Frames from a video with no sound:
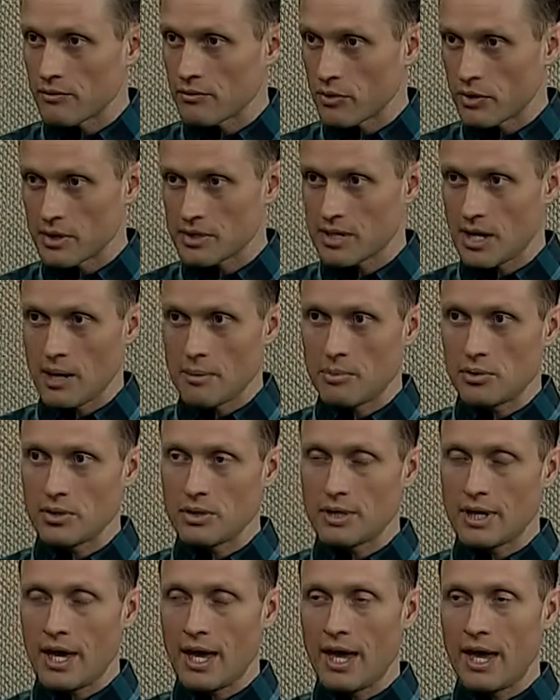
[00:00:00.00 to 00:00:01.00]
for
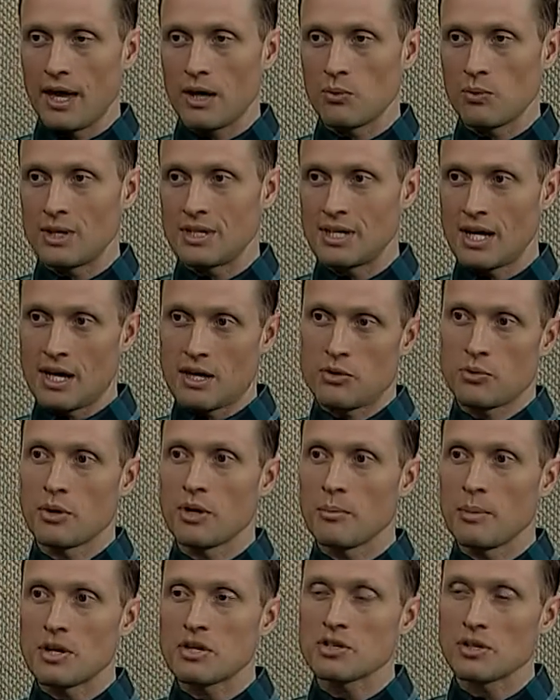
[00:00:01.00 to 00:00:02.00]
example, and we take
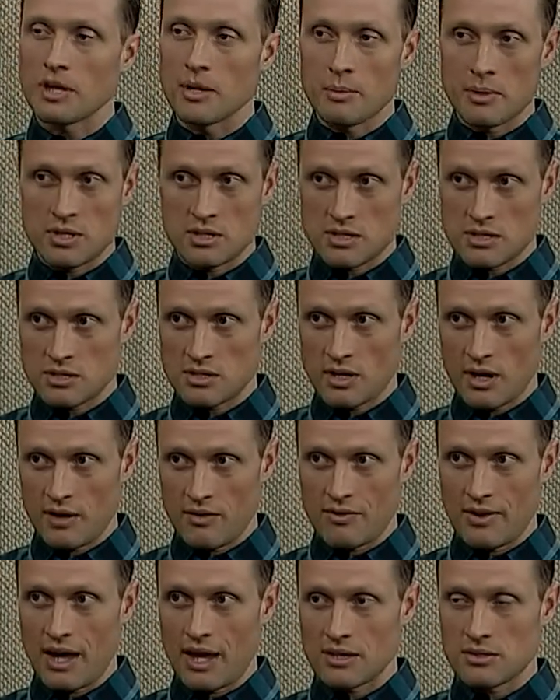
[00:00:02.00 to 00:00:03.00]
three-dimensional images
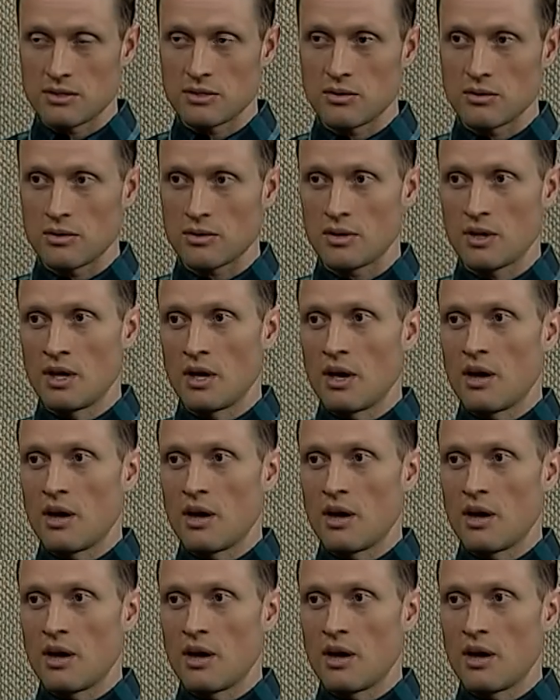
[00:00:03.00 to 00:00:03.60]
of that tooth.